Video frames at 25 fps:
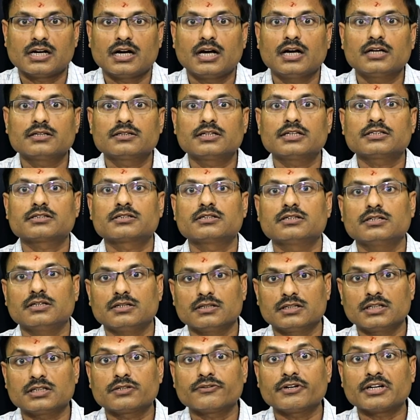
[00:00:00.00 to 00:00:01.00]
and that
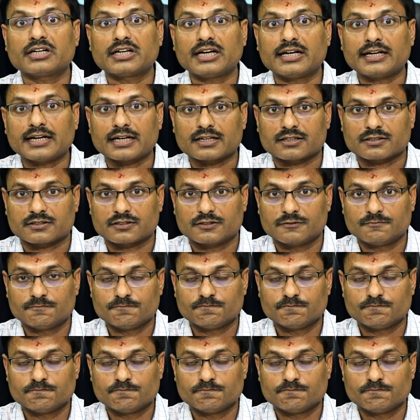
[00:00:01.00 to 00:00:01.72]
will correct.